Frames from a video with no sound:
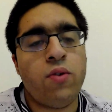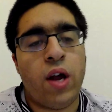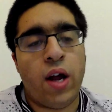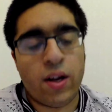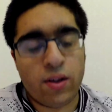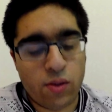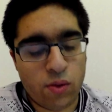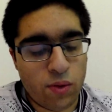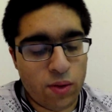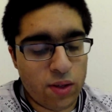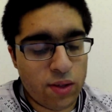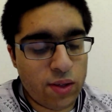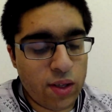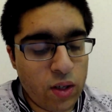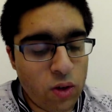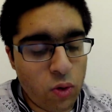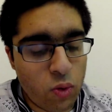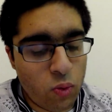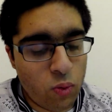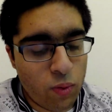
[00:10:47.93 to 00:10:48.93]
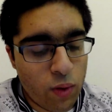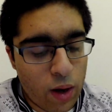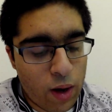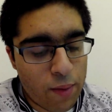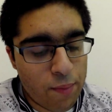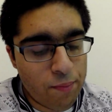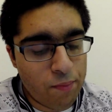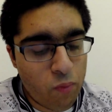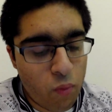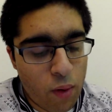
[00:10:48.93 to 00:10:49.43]
reacts with a single
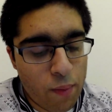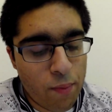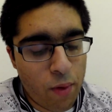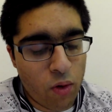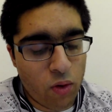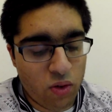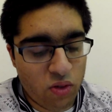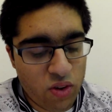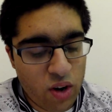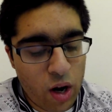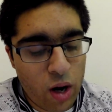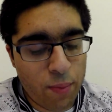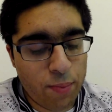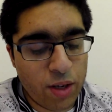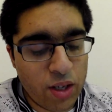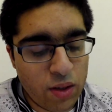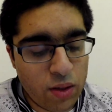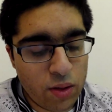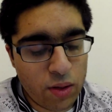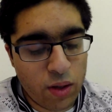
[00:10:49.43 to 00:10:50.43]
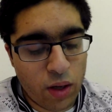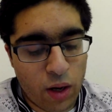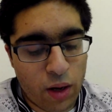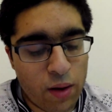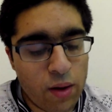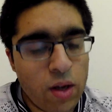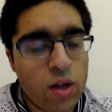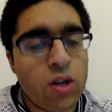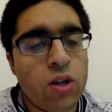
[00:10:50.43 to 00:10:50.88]
1 mole of carbon to